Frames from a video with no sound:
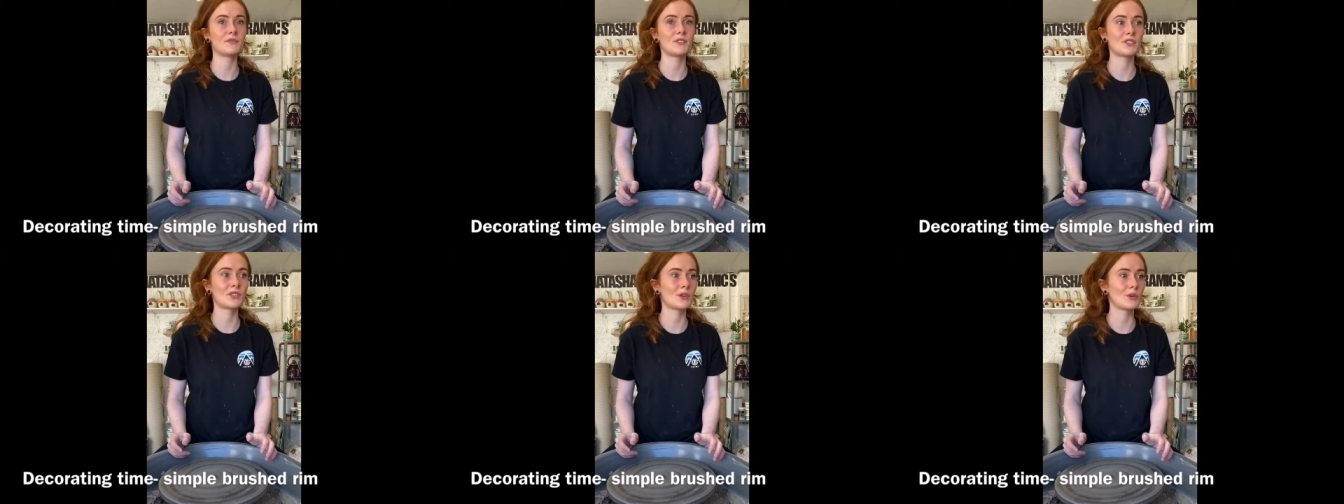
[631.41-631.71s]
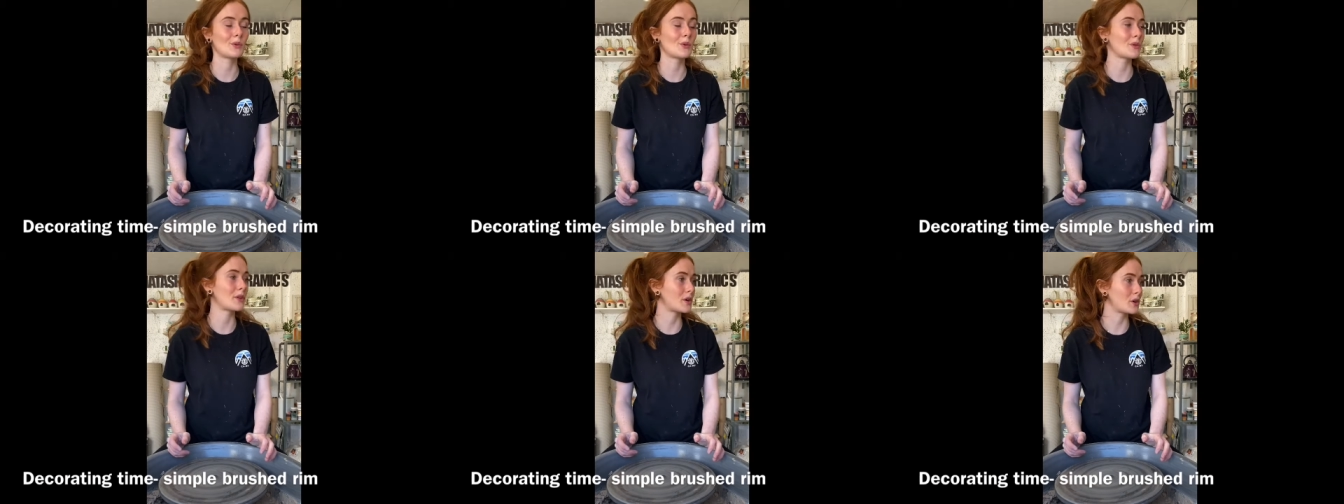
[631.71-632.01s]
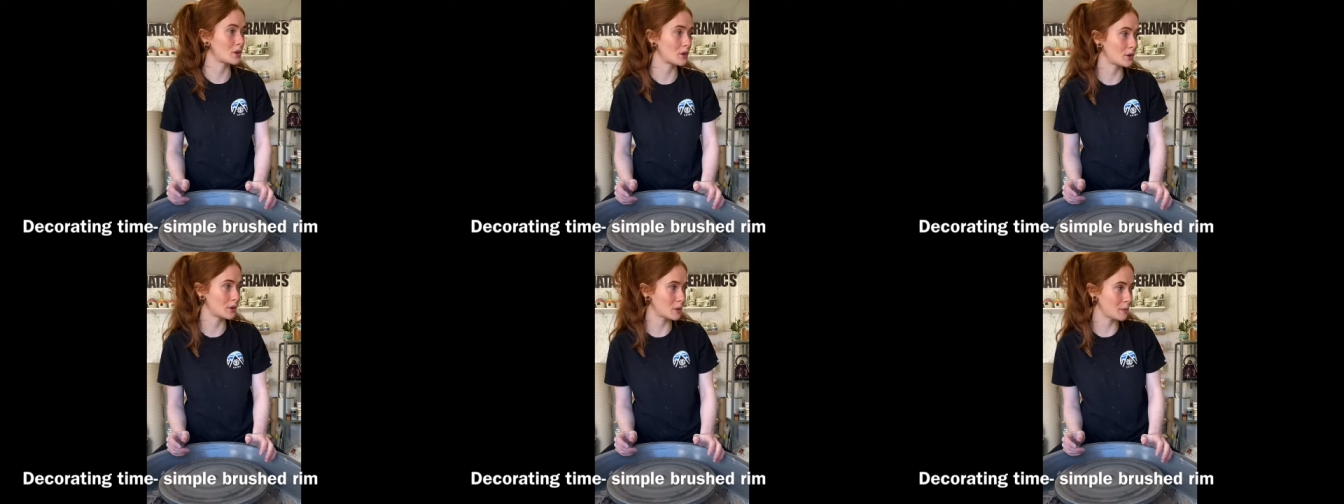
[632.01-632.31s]
So
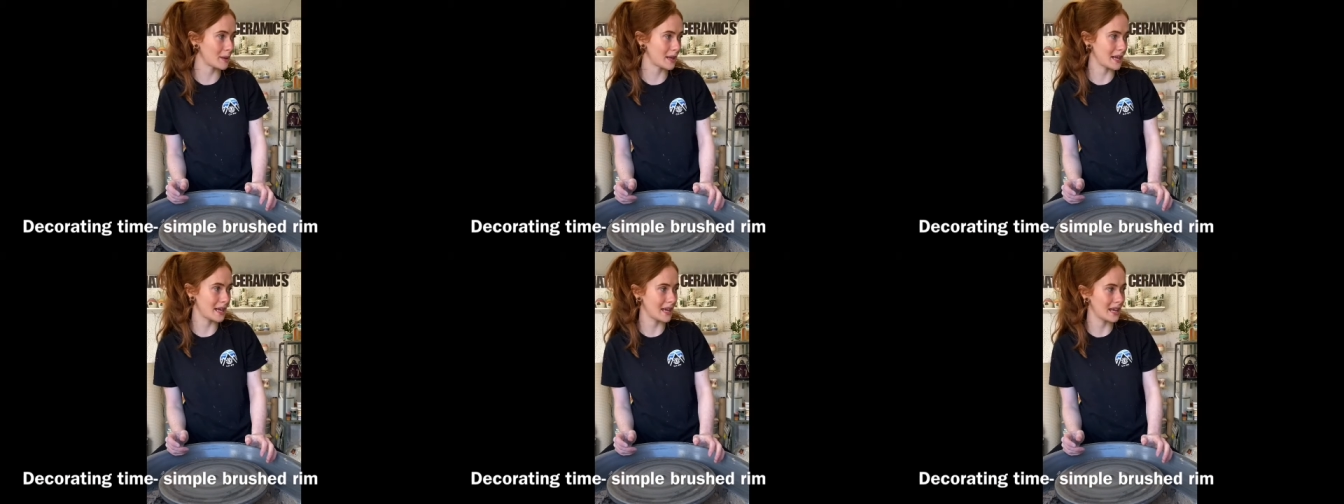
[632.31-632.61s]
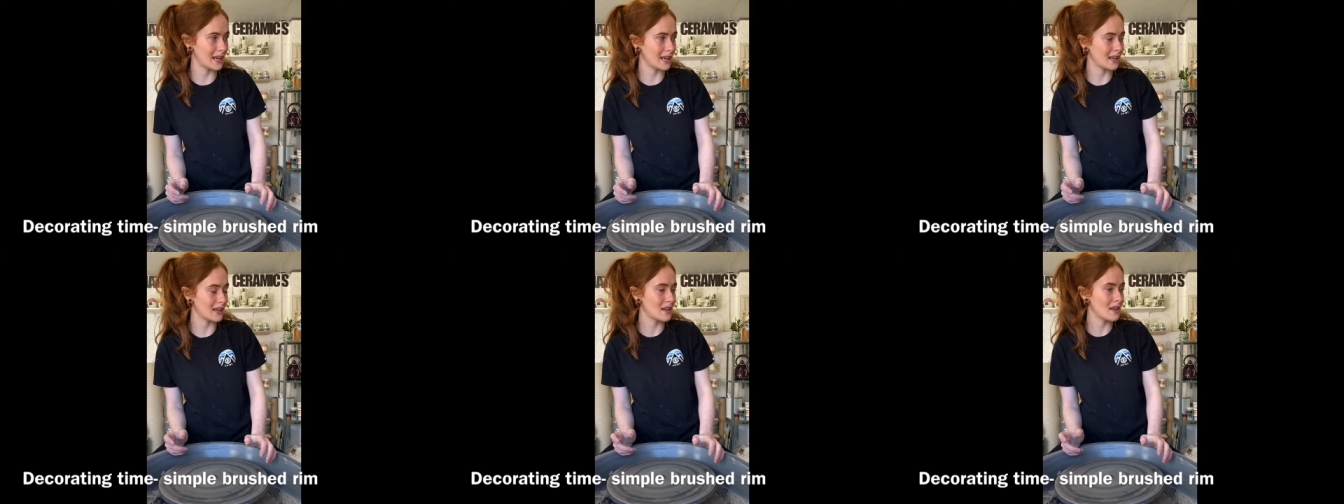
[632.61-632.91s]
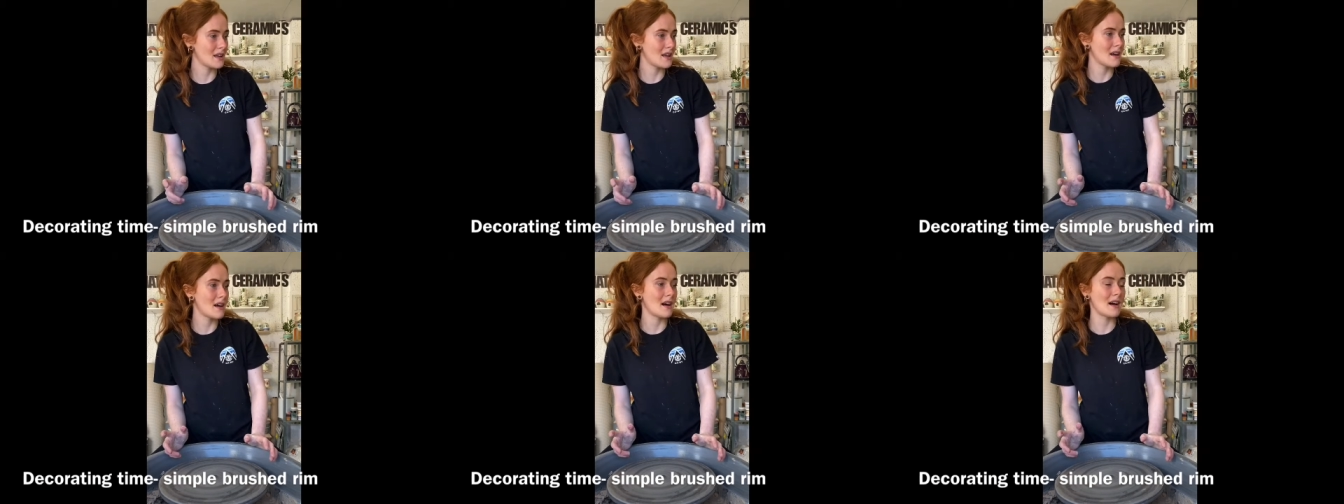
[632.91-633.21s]
there are going to be
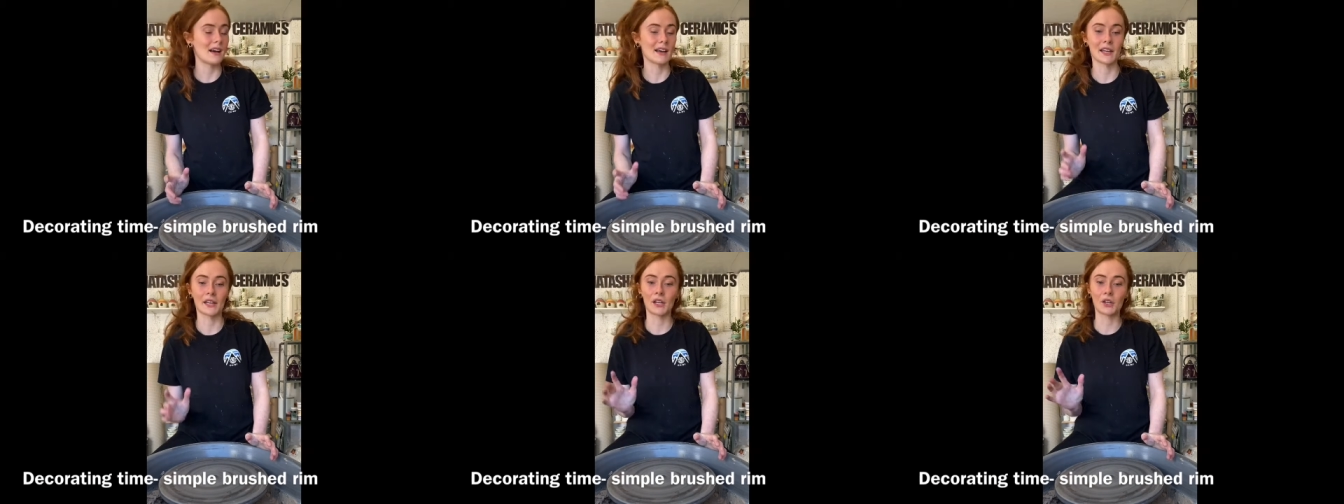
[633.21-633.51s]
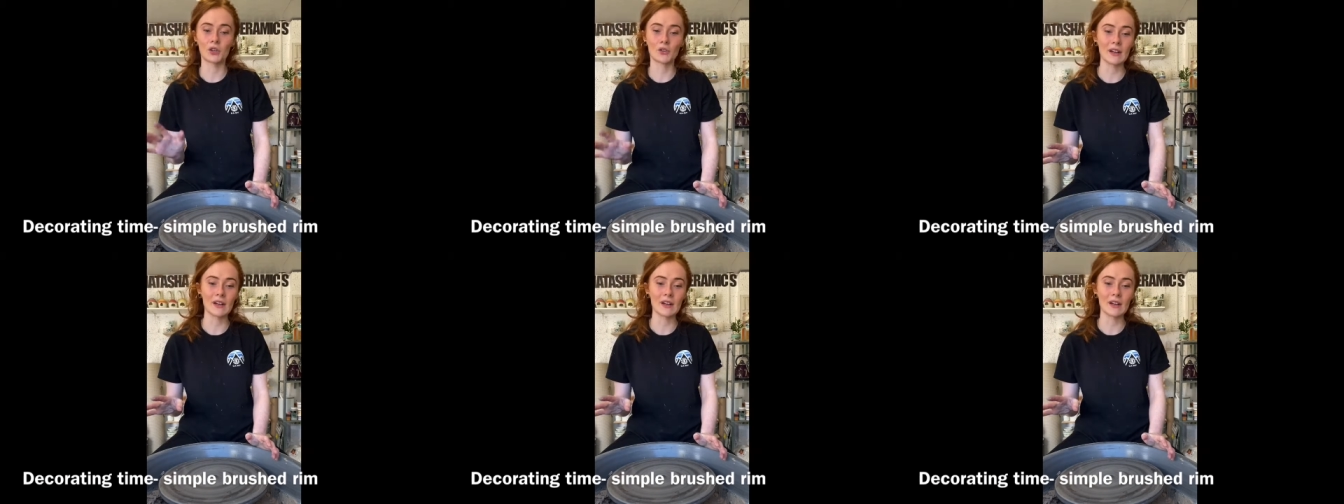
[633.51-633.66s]
like